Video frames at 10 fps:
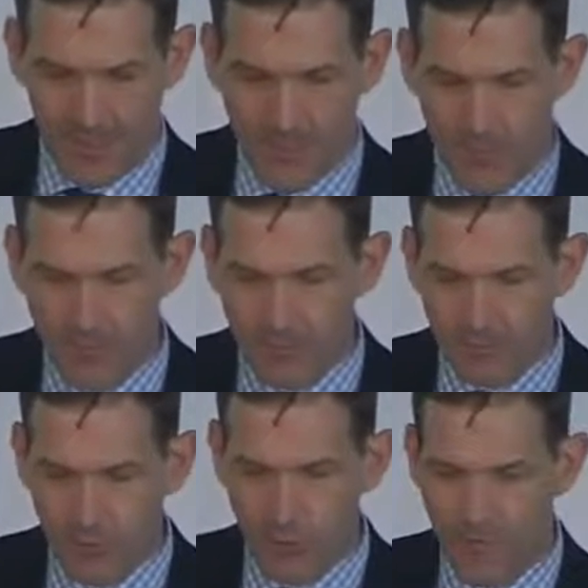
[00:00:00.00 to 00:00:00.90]
In a
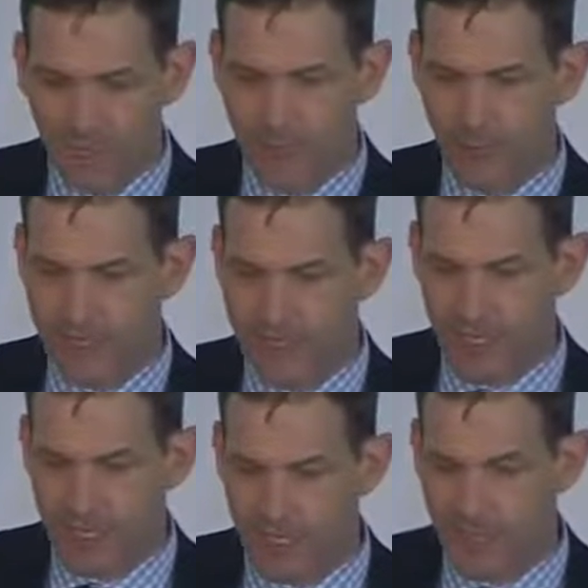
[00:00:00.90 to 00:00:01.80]
moment, we'll commence the
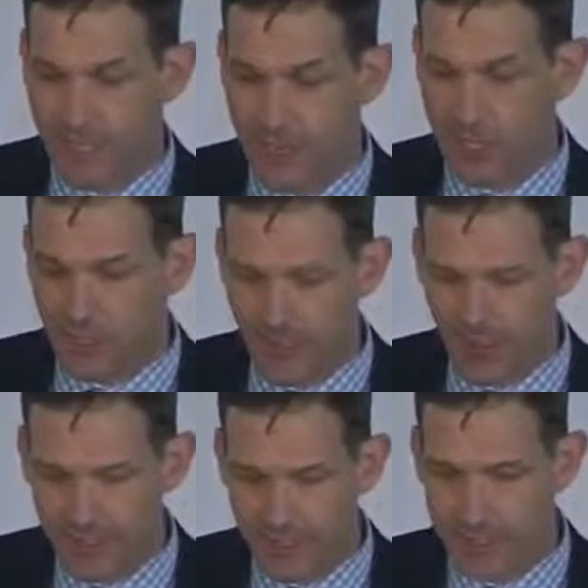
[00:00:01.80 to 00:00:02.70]
presentation of subject
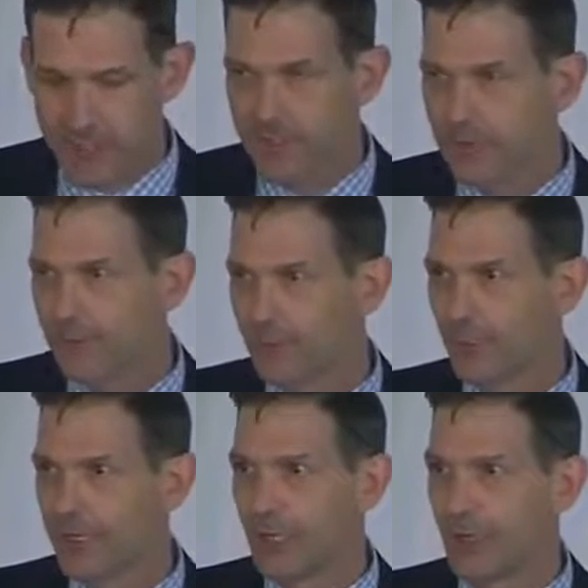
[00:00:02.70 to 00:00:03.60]
merits
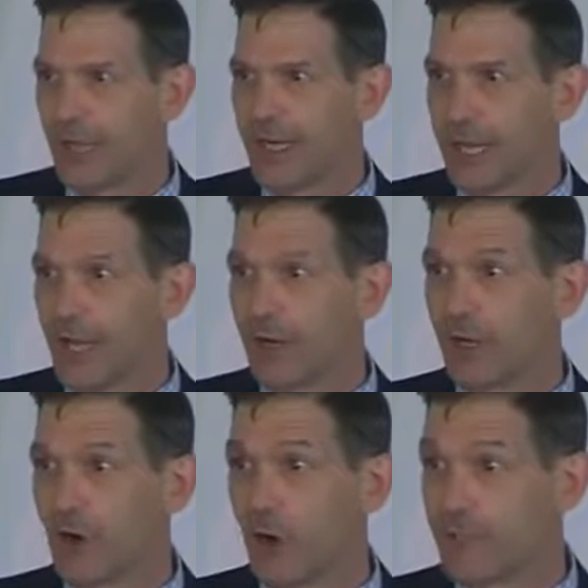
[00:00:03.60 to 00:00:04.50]
for the learning
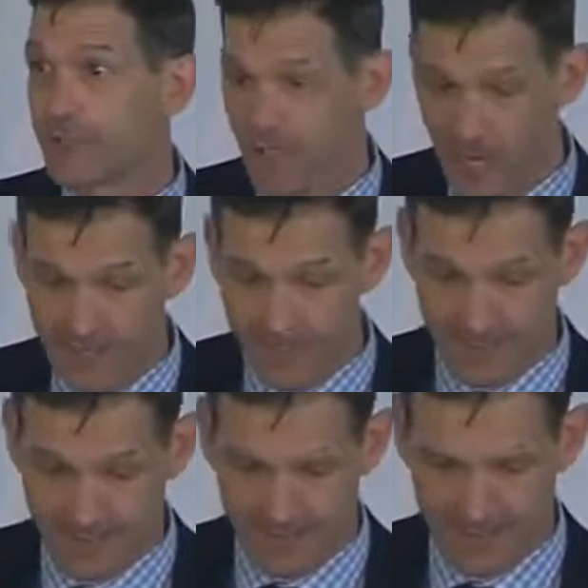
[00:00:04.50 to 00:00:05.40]
area of
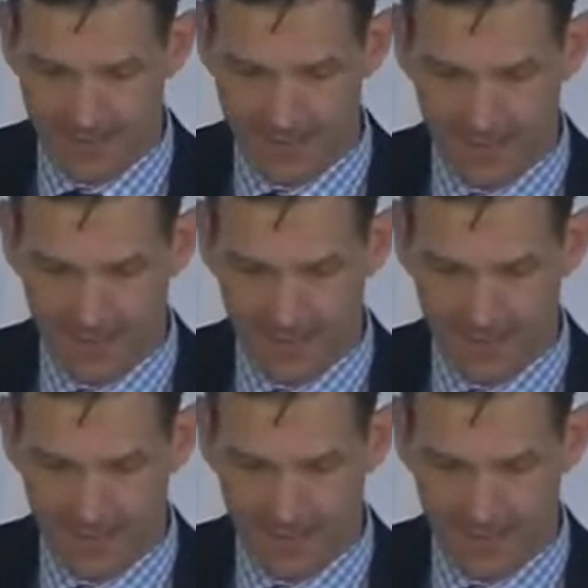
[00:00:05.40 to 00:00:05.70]
sciences.